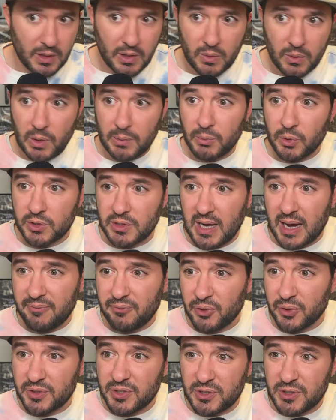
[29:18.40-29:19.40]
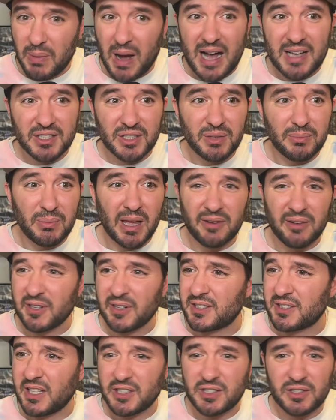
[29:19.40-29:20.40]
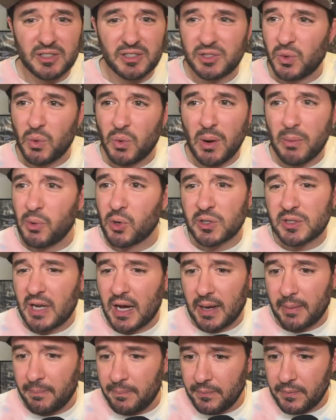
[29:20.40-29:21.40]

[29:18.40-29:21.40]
One more time for you. This is positive manifestation. Let's do it one more time.